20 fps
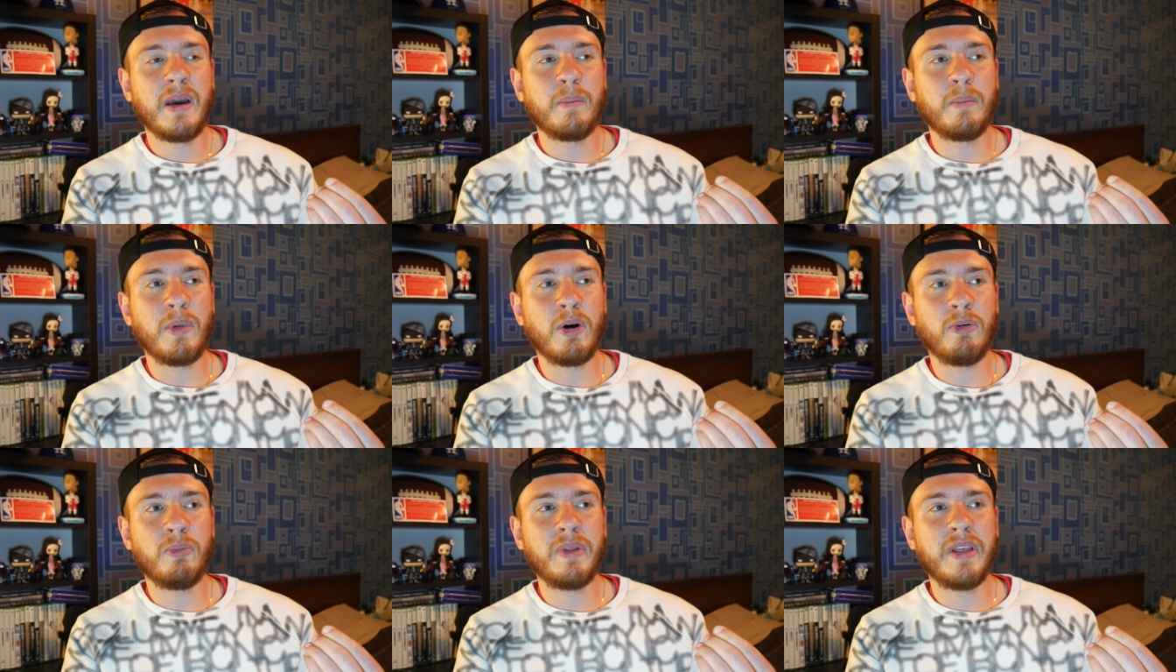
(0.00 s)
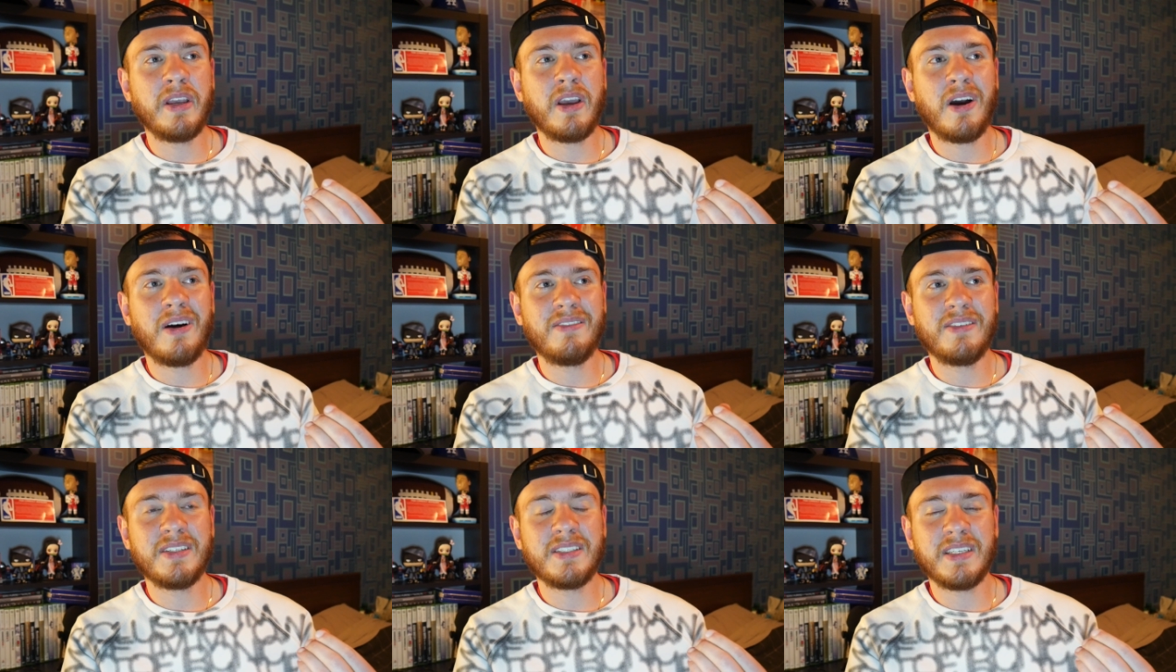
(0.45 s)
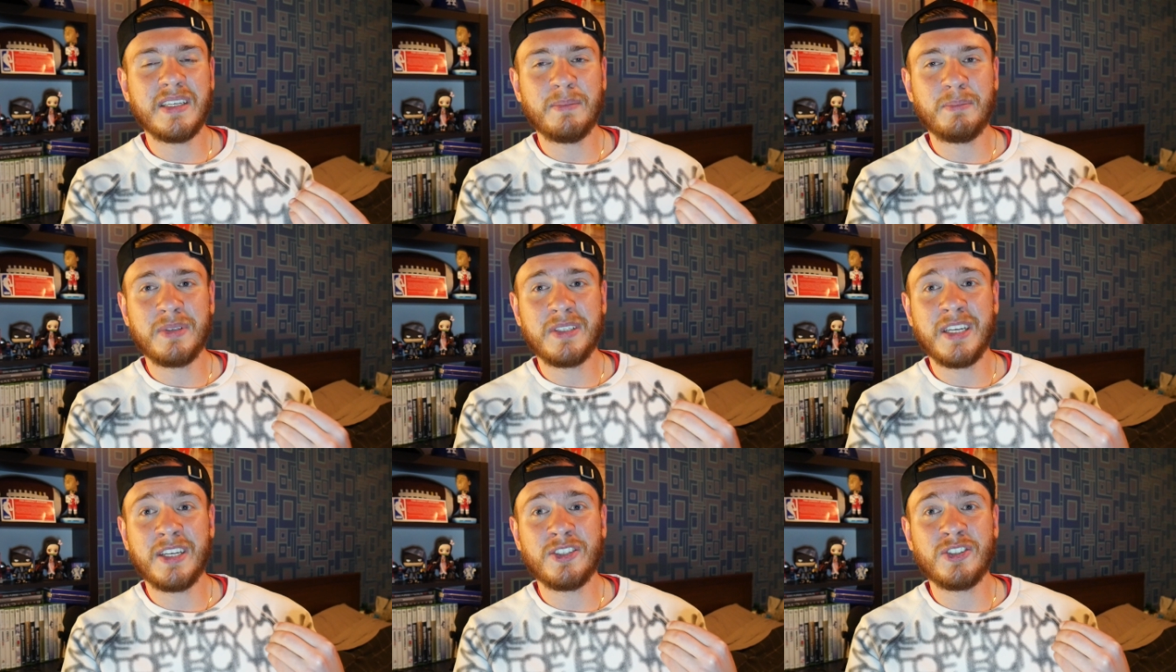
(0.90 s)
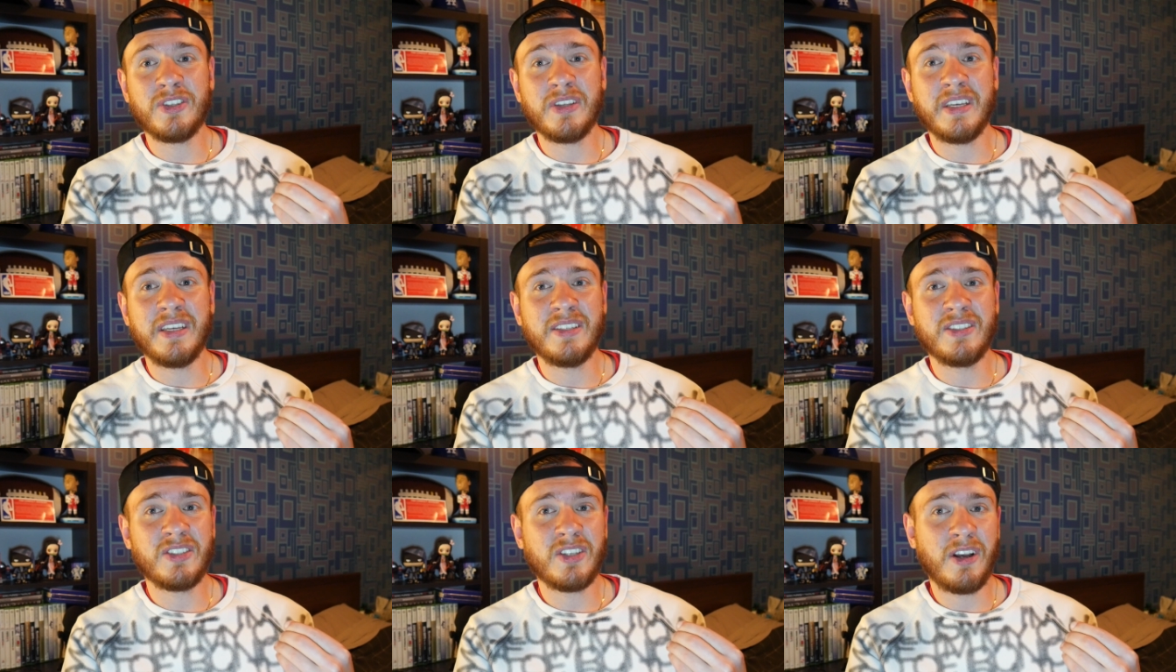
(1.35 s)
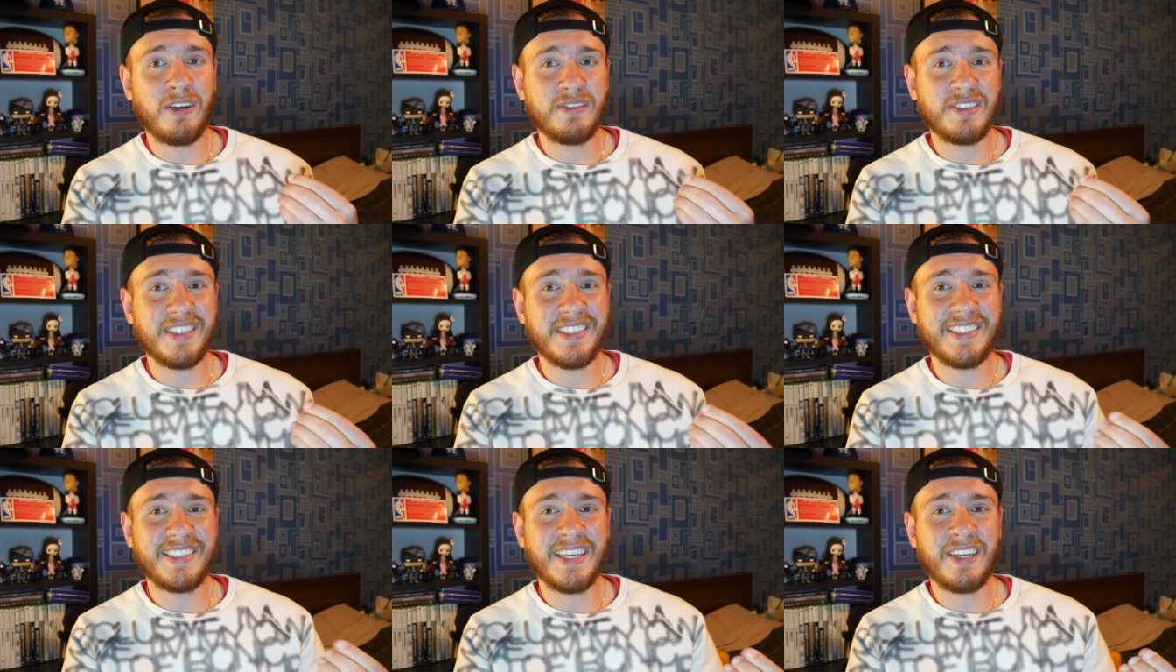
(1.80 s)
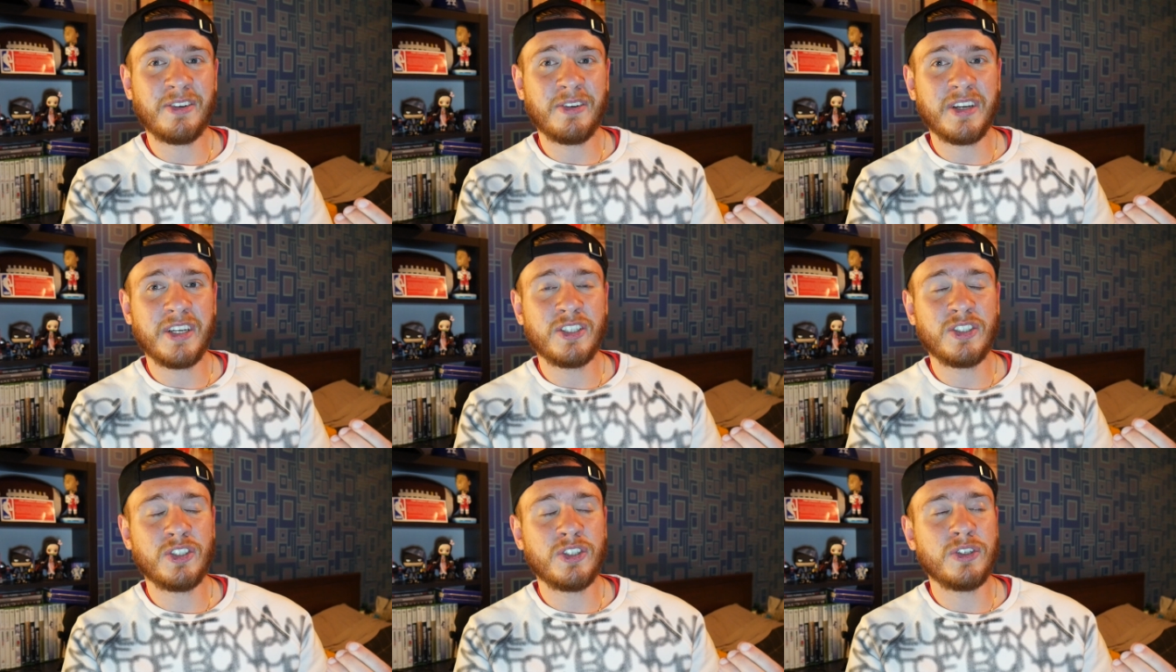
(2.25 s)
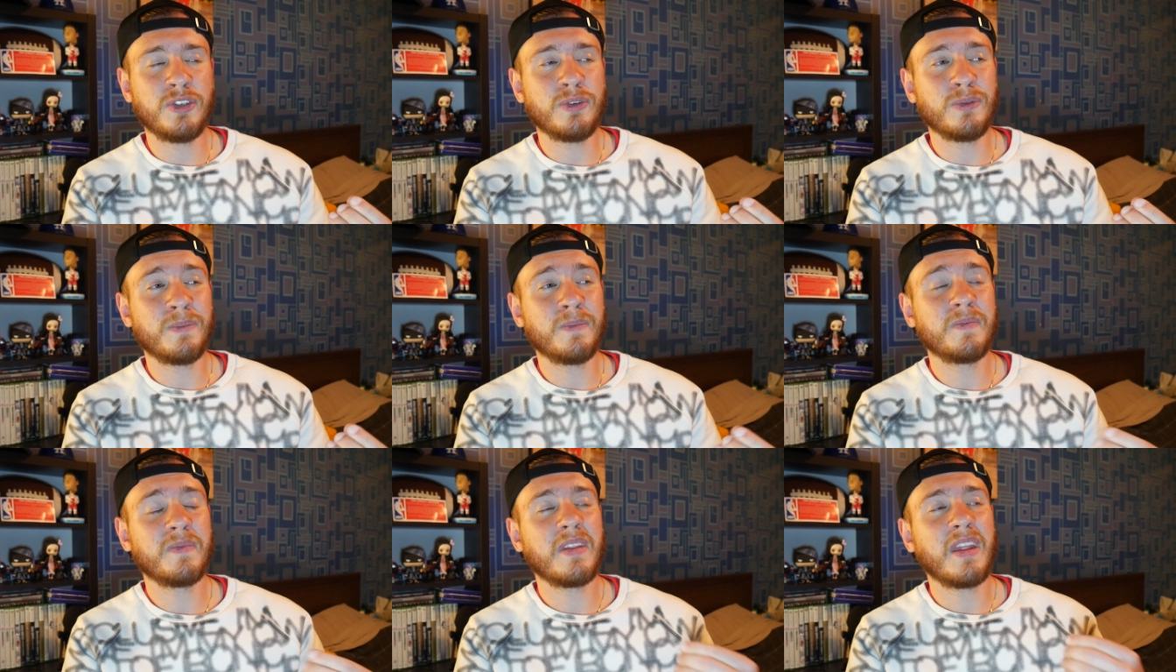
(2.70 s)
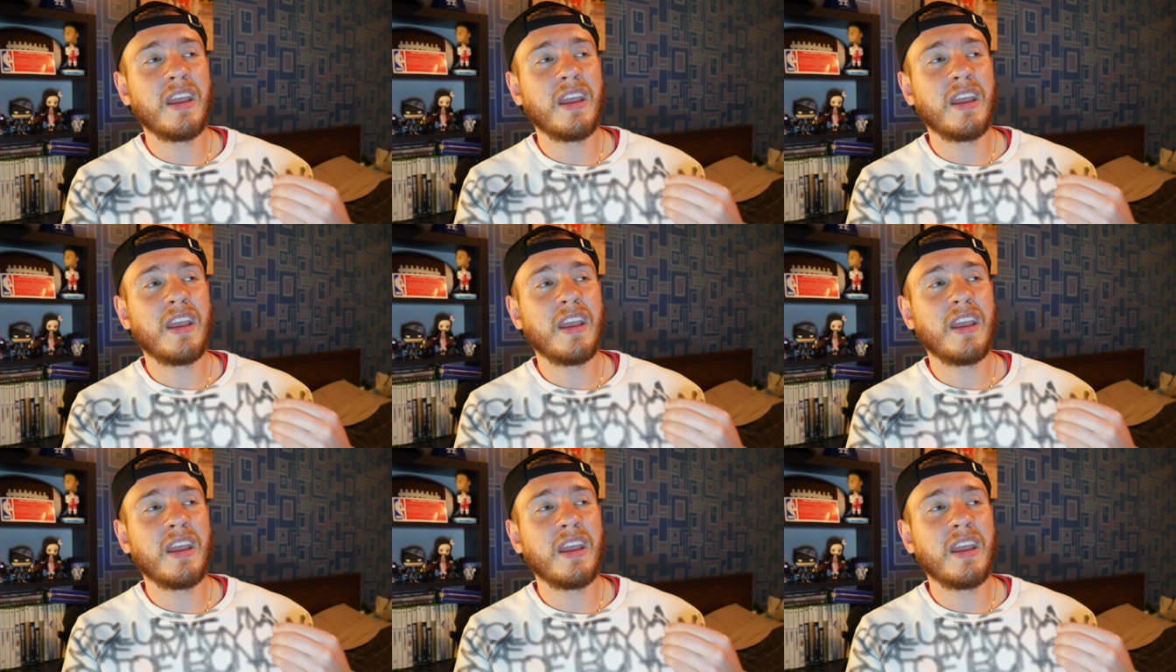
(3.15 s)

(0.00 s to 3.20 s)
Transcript: Mobley obviously potentially solves the center issue.